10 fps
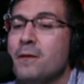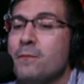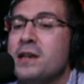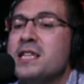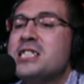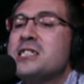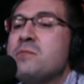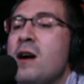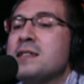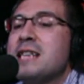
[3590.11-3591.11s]
breathe a
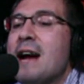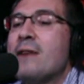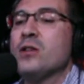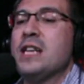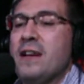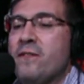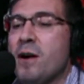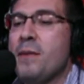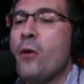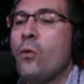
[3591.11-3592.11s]
small sigh of
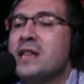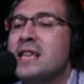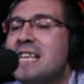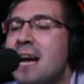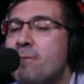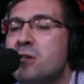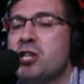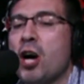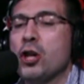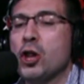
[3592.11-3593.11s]
relief about what the depth
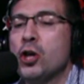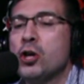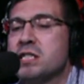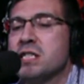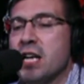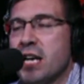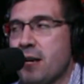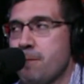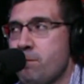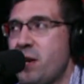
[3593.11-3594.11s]
chart looks
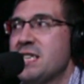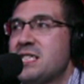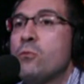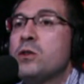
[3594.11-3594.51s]
like, because